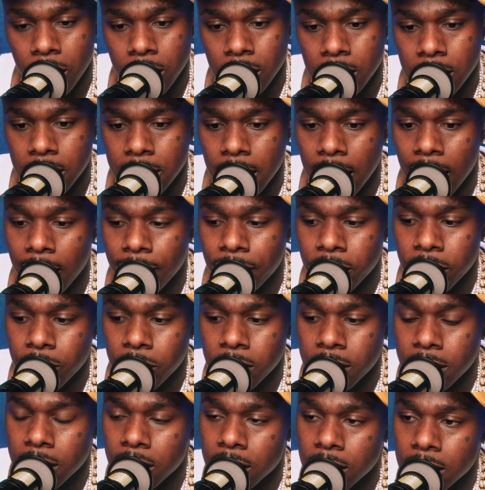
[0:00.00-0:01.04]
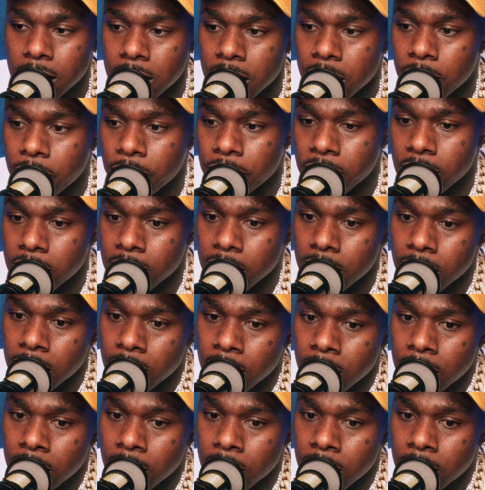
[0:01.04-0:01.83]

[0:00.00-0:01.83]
and just confident within herself, and